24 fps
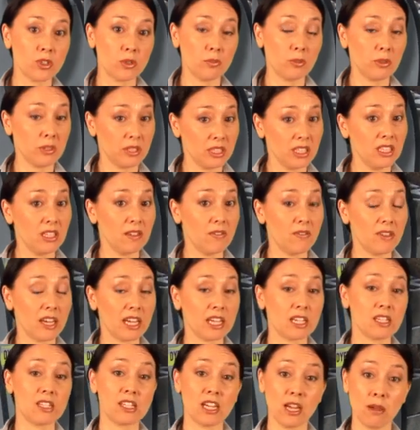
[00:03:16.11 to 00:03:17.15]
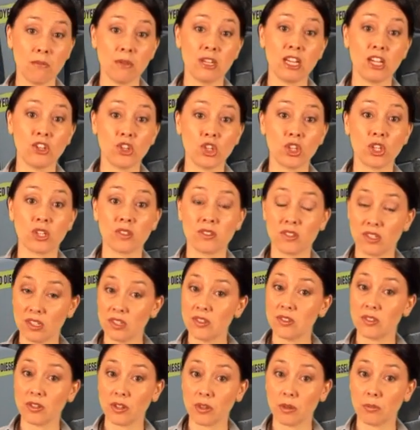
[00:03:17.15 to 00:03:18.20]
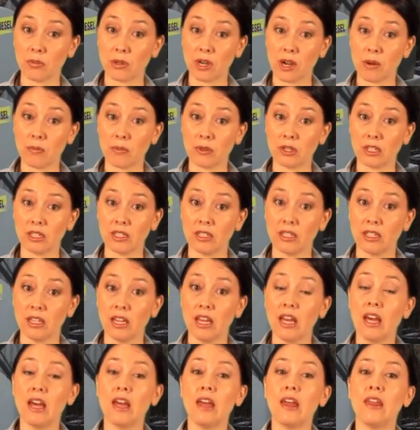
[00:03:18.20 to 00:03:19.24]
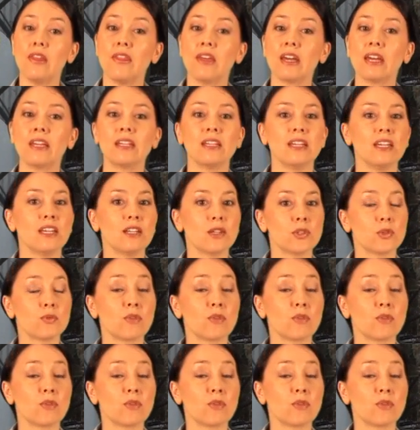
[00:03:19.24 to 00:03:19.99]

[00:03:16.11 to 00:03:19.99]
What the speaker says: to believe that contamination exists on the property, then it is